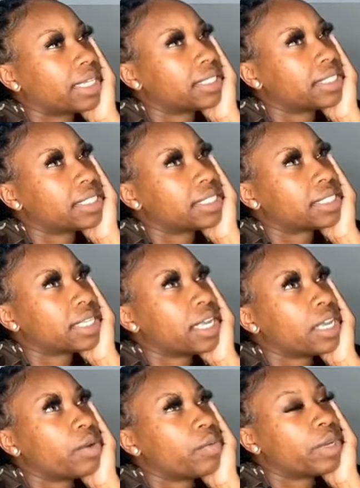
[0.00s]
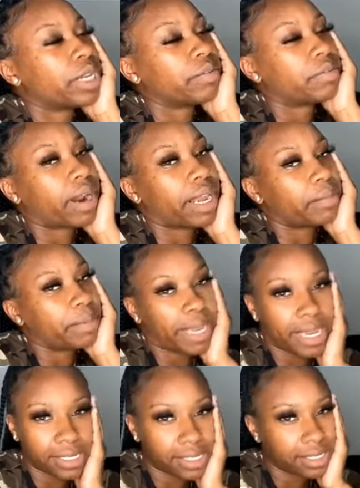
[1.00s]
Just when it rained, we had to
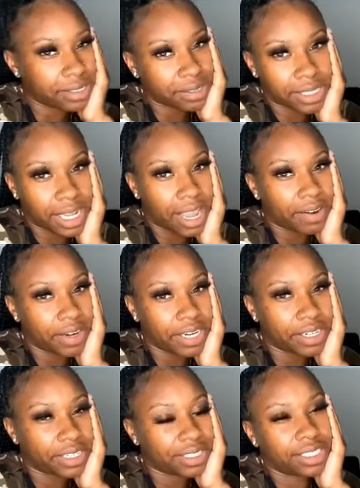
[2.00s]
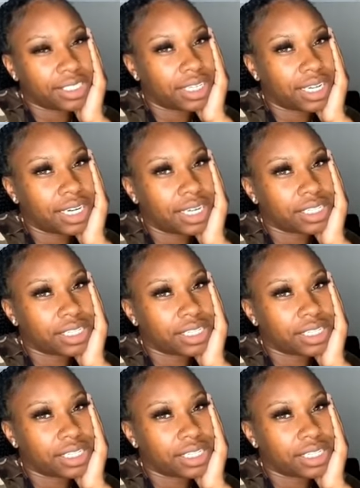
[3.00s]
still stay out there and shit like that.